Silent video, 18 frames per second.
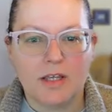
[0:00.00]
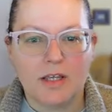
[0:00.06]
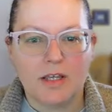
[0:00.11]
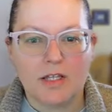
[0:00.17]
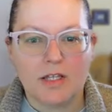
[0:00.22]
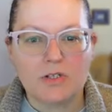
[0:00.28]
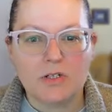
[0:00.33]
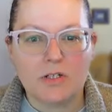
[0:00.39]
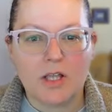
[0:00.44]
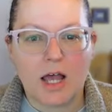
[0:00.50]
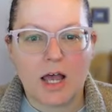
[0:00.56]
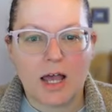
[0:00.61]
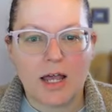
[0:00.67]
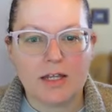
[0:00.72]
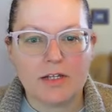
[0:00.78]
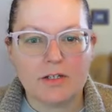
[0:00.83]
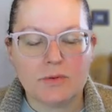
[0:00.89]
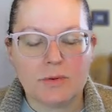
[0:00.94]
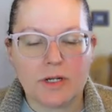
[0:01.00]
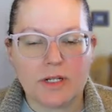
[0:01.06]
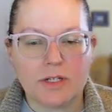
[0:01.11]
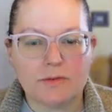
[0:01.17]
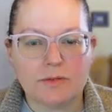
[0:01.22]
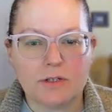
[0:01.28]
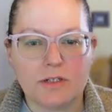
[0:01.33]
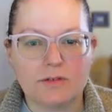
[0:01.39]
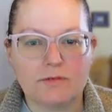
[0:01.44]
In July
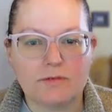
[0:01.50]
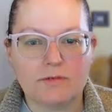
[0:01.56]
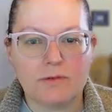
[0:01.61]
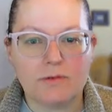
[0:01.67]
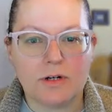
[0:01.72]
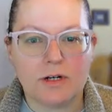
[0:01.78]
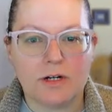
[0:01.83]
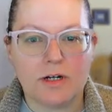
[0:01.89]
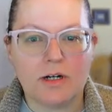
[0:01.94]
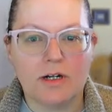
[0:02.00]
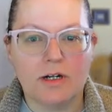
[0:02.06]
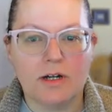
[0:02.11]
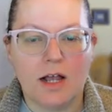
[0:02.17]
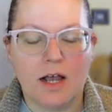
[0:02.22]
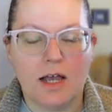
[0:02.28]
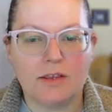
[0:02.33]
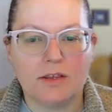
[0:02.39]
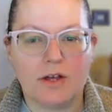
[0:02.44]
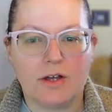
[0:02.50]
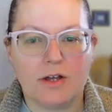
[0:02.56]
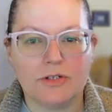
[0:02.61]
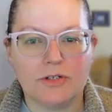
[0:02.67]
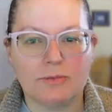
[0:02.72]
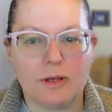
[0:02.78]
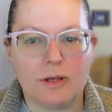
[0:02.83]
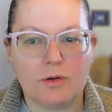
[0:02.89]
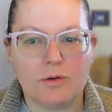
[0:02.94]
2024, I
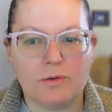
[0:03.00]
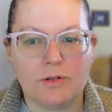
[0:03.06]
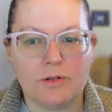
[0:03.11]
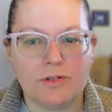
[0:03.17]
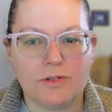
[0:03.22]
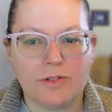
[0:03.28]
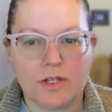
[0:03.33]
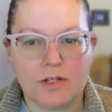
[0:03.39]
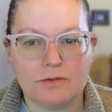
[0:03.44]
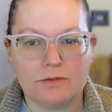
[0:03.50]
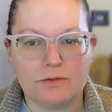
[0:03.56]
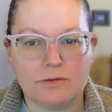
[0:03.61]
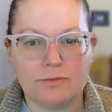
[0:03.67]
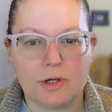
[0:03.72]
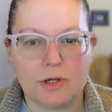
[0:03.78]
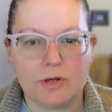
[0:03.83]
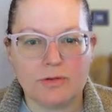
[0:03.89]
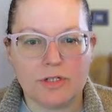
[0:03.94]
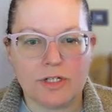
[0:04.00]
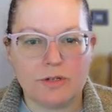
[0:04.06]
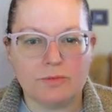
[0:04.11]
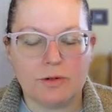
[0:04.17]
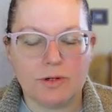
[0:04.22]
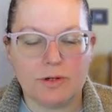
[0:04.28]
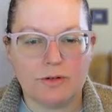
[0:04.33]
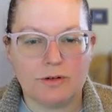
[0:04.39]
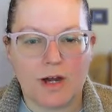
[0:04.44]
launched my course and group coaching
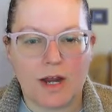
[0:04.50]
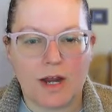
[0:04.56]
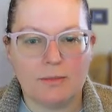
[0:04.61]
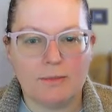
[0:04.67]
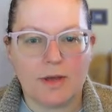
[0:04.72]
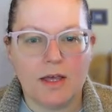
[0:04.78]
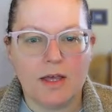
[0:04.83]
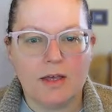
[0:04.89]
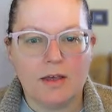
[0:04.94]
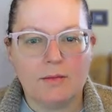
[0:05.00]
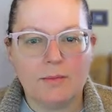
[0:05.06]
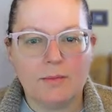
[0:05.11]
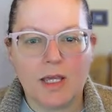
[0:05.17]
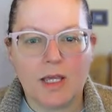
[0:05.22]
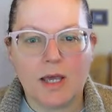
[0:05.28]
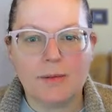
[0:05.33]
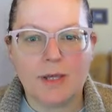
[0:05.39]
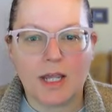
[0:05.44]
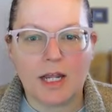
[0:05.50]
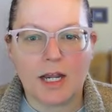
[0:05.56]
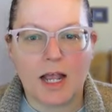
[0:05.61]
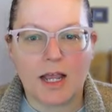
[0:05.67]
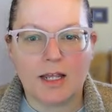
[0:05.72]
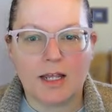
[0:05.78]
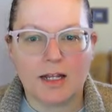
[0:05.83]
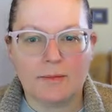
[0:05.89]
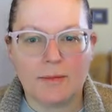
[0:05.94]
program, Becoming an
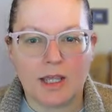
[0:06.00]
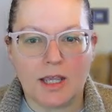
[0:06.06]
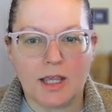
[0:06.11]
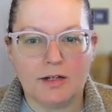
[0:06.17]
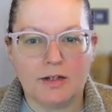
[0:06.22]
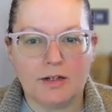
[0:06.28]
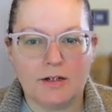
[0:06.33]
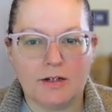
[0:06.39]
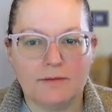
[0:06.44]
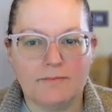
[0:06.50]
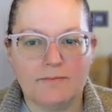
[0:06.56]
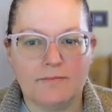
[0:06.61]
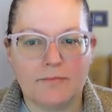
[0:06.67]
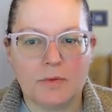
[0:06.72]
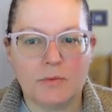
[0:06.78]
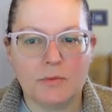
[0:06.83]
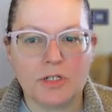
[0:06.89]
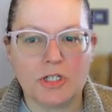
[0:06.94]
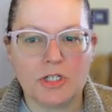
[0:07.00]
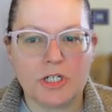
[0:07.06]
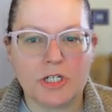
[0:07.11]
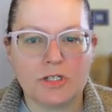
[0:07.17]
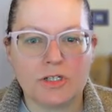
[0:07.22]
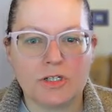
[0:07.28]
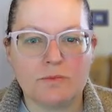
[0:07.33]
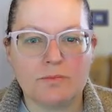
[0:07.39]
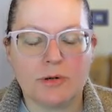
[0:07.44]
Academic Editor, which
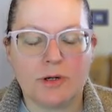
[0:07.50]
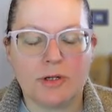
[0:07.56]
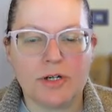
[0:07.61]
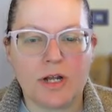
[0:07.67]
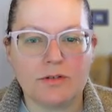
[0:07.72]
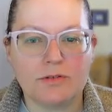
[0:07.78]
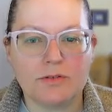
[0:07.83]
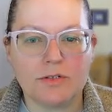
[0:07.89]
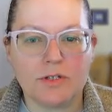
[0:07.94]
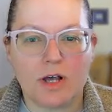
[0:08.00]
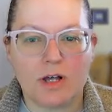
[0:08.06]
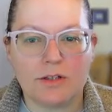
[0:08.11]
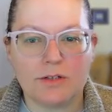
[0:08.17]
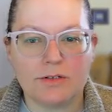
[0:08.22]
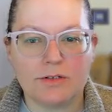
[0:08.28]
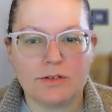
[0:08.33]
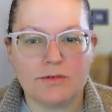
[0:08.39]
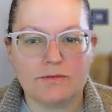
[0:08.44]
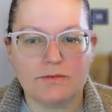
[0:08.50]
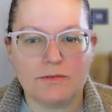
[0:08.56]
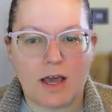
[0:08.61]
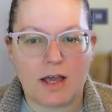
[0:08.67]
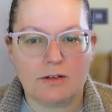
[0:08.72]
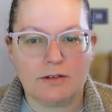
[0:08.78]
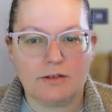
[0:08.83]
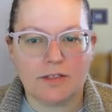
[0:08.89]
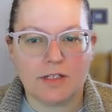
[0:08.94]
teaches burned out scholars and
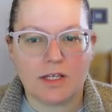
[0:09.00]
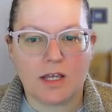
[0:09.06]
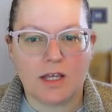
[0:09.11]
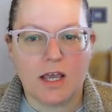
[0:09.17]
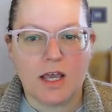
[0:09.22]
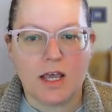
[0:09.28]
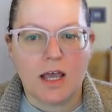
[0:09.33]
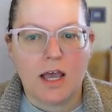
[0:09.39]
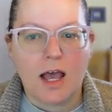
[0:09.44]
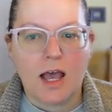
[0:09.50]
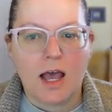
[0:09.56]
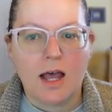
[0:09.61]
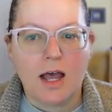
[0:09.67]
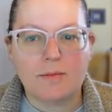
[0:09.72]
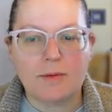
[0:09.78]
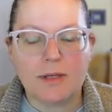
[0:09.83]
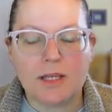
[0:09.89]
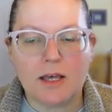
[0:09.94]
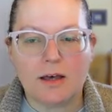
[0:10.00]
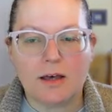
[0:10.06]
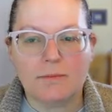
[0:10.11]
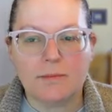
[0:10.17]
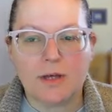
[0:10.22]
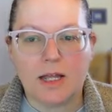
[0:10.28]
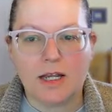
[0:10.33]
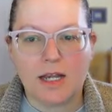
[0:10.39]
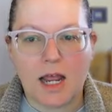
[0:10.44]
faculty how to
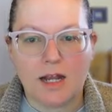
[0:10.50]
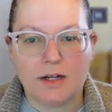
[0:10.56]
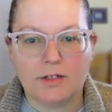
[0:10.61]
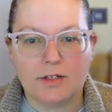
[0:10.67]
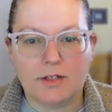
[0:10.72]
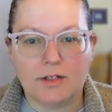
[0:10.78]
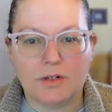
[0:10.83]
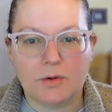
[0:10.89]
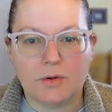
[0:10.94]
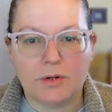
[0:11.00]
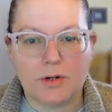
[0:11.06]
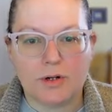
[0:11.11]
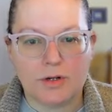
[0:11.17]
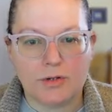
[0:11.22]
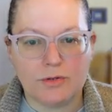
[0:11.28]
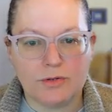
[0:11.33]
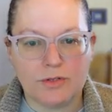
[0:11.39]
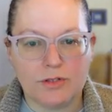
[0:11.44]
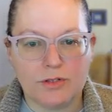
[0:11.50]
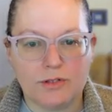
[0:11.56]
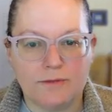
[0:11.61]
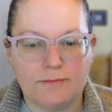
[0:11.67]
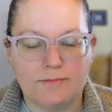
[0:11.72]
become an editor or coach.